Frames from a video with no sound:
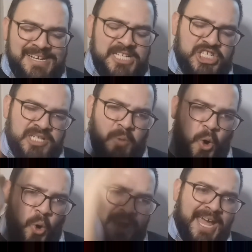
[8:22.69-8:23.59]
Jinder
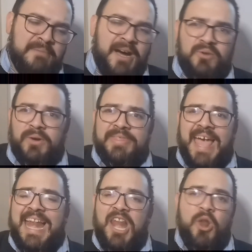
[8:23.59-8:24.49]
Mahal came out with a
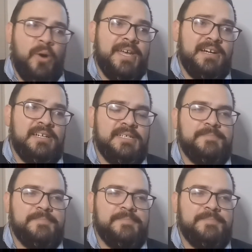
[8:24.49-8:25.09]
lawyer